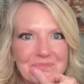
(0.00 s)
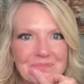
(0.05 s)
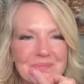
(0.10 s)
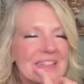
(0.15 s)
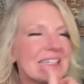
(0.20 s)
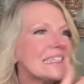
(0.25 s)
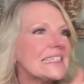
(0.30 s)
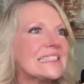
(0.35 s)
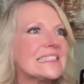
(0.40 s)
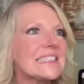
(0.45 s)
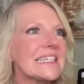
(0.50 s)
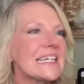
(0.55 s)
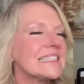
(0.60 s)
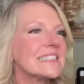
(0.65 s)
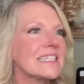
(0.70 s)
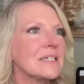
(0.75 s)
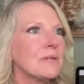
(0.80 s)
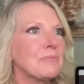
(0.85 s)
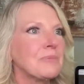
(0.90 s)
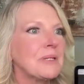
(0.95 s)
It's a
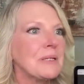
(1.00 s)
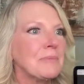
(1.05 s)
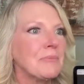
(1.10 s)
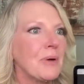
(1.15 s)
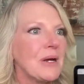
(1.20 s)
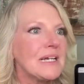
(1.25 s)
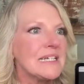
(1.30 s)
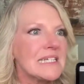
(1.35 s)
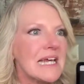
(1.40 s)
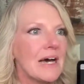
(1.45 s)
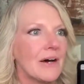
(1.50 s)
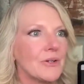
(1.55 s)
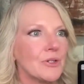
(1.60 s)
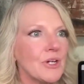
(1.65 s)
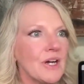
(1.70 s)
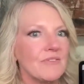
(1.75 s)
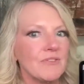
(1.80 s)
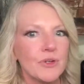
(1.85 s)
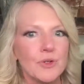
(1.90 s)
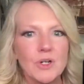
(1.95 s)
complete breakdown. You
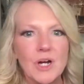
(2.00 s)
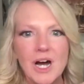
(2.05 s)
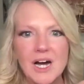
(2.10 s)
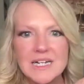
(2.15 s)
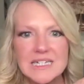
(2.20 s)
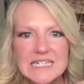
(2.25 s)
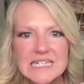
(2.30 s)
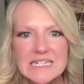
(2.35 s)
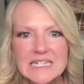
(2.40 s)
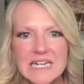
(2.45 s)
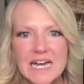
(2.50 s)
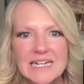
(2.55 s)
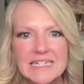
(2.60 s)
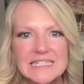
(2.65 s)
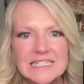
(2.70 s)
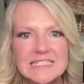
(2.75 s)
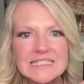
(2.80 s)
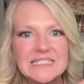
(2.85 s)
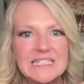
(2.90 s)
have your content ideas